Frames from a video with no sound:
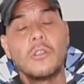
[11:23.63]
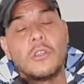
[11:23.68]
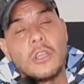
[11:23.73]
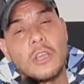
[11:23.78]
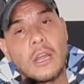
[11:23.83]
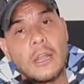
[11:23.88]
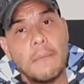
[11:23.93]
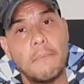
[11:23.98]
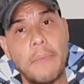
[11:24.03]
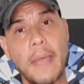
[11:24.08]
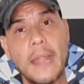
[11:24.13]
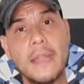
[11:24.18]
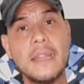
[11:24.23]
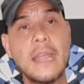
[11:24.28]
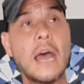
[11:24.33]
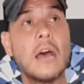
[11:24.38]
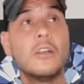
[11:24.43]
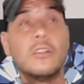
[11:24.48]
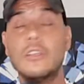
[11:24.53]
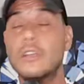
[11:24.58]
You got to bend
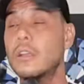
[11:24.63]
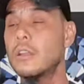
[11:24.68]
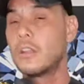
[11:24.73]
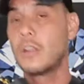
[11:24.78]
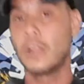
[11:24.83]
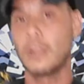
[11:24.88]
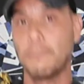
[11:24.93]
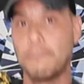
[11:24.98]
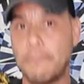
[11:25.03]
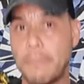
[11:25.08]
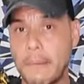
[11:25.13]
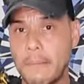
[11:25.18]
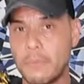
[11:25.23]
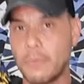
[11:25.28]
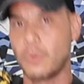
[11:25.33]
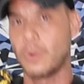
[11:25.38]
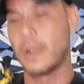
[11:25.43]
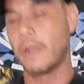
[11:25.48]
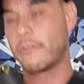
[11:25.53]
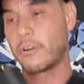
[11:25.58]
down. You got to
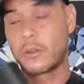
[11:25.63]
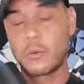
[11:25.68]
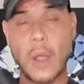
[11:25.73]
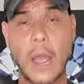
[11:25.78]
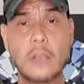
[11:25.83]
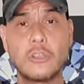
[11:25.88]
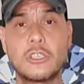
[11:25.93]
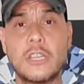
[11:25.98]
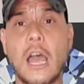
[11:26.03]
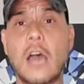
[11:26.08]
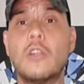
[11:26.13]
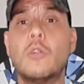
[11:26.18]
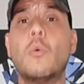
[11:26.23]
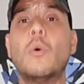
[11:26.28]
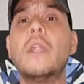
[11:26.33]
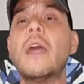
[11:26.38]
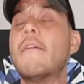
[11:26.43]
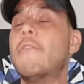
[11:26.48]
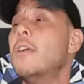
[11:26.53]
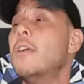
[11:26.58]
whatever, crouch down or whatever.